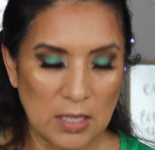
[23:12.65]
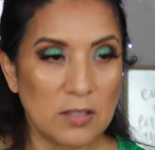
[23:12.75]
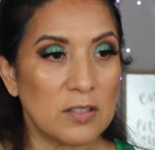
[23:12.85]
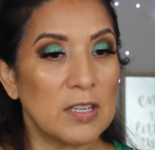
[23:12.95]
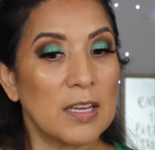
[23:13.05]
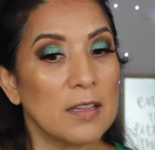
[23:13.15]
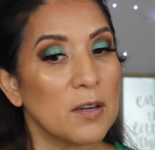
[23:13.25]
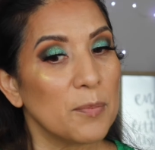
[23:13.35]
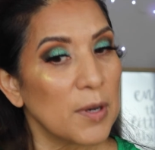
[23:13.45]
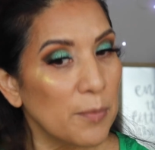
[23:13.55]
So take a
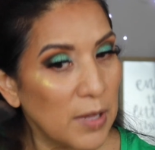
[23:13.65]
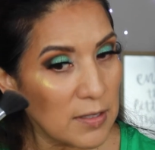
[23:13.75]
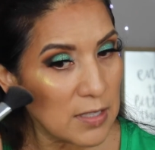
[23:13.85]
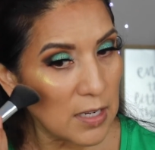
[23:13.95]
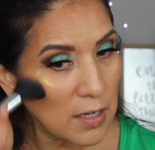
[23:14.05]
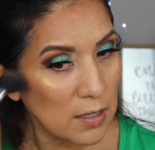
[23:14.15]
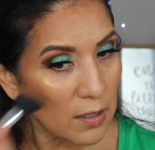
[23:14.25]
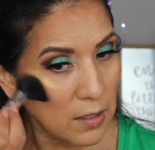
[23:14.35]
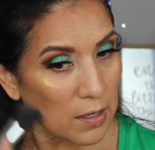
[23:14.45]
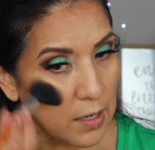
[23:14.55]
little bit of blush here